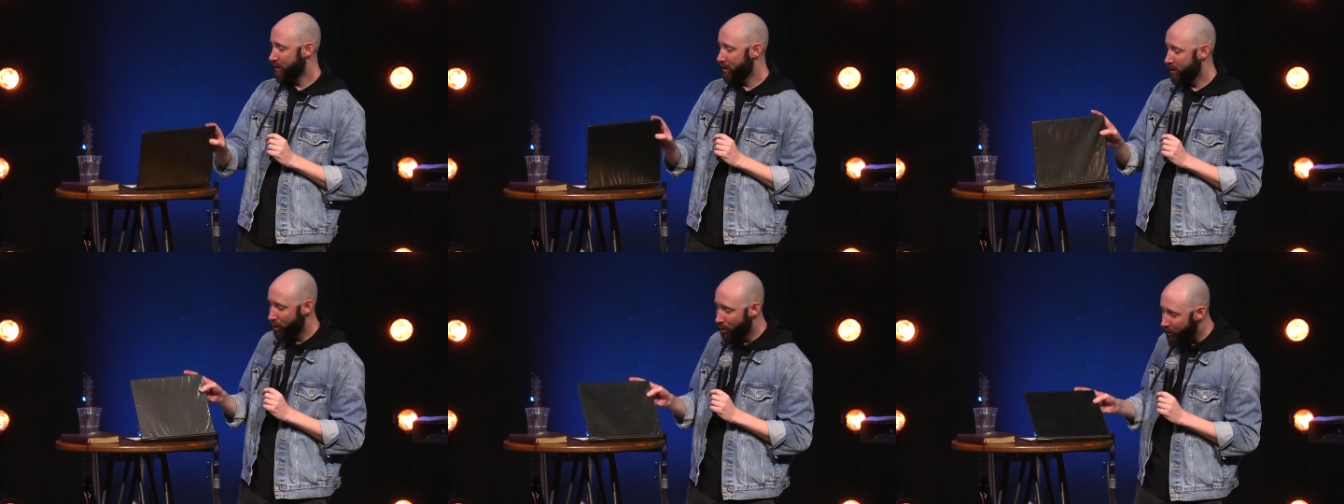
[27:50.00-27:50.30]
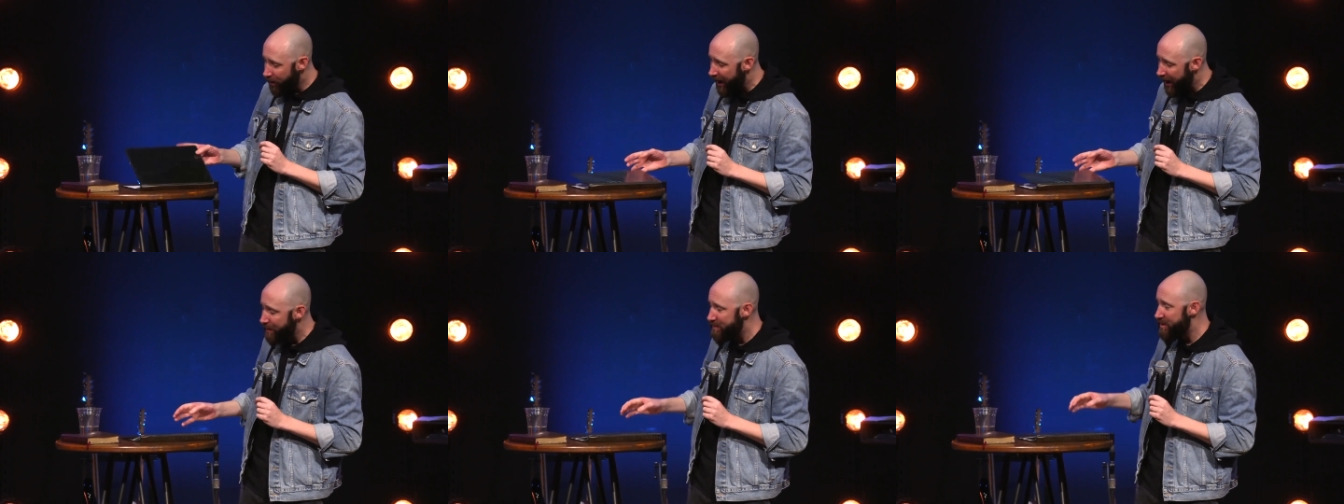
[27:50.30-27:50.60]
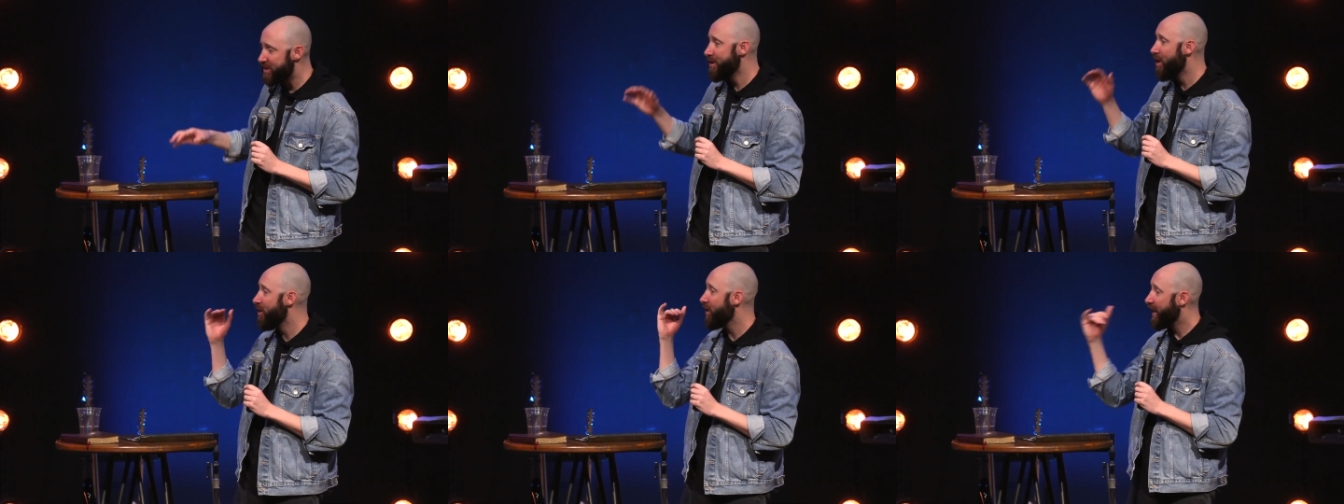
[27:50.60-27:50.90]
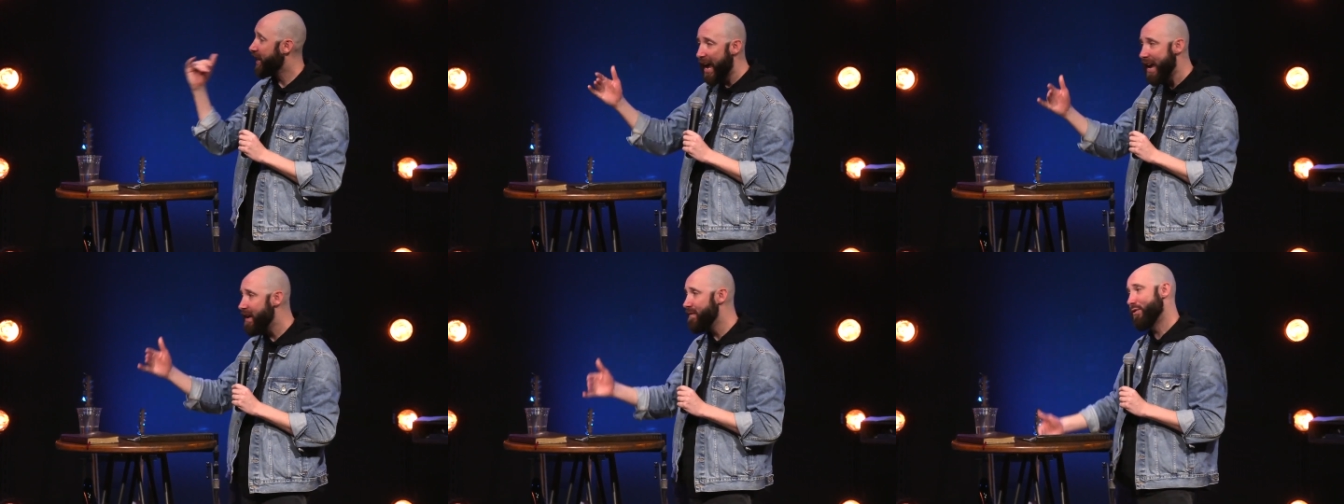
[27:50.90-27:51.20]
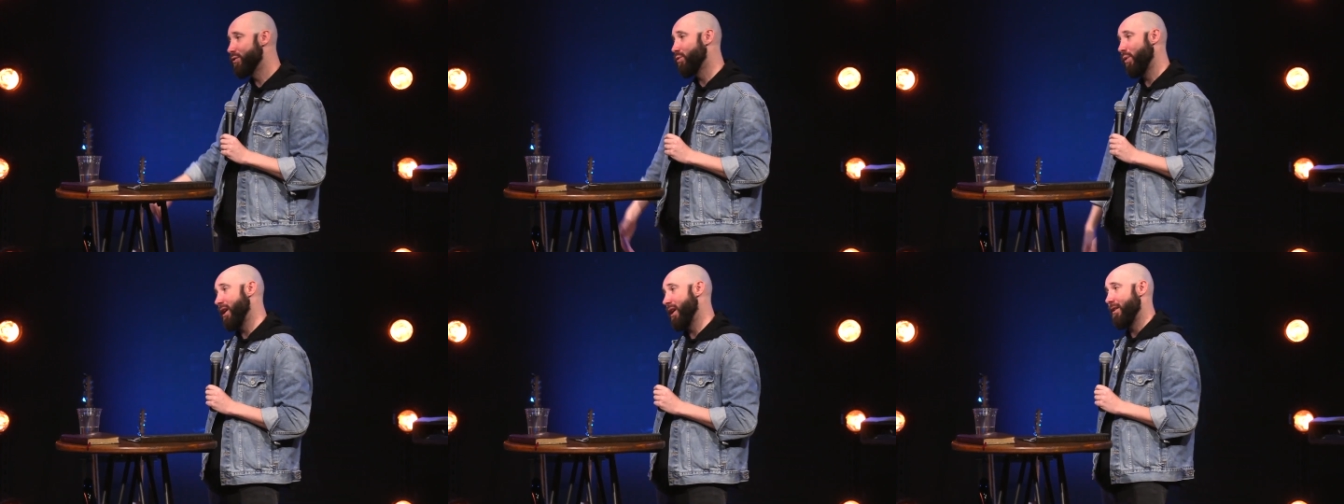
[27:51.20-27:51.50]
Your name is not cave
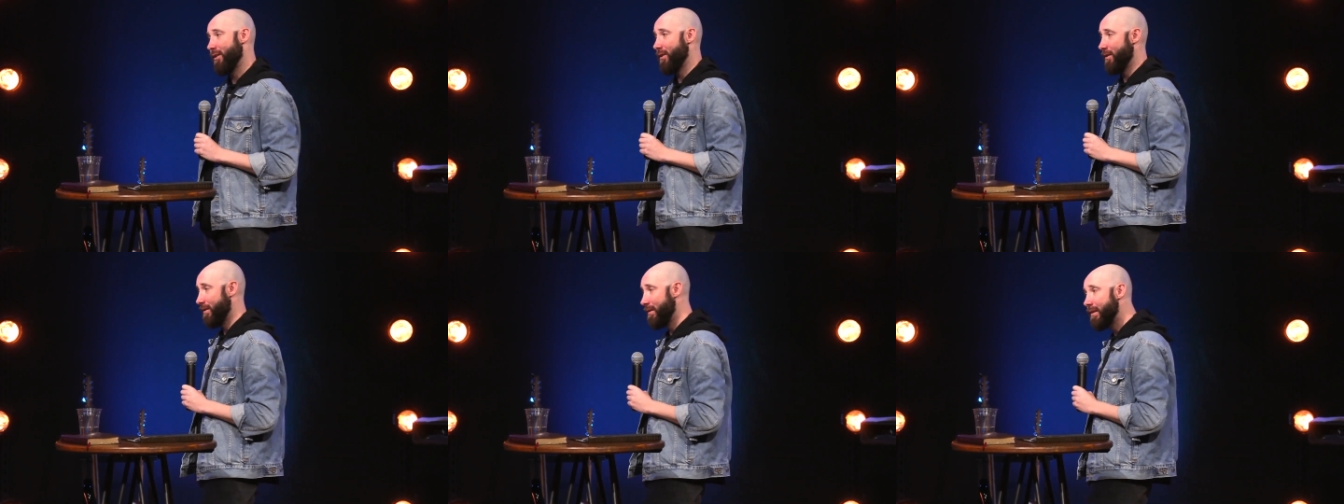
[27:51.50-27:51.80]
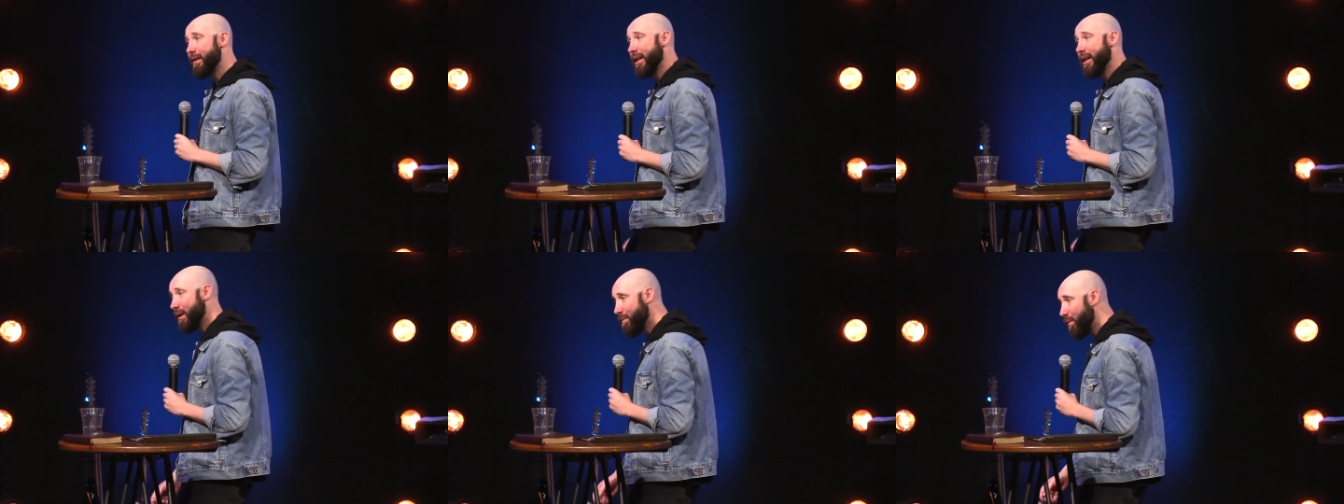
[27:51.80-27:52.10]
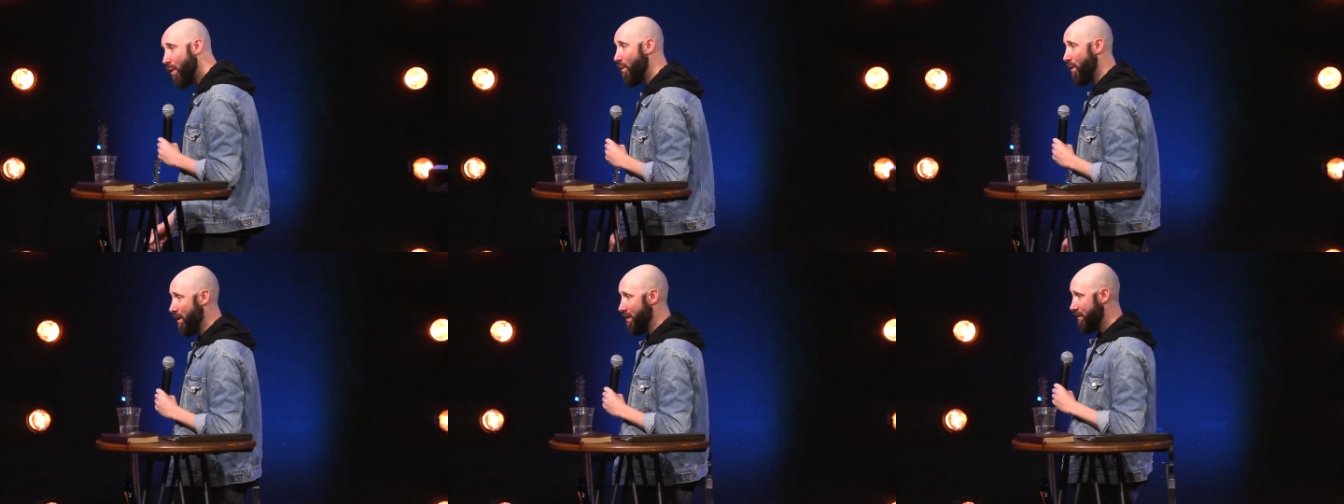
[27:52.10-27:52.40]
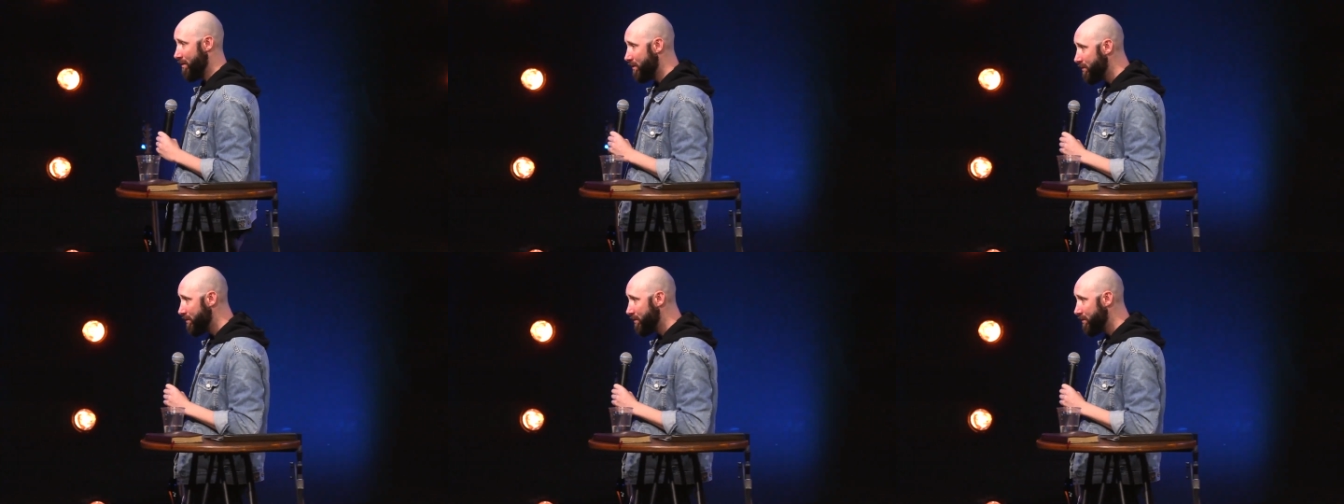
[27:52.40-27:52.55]
dweller anymore.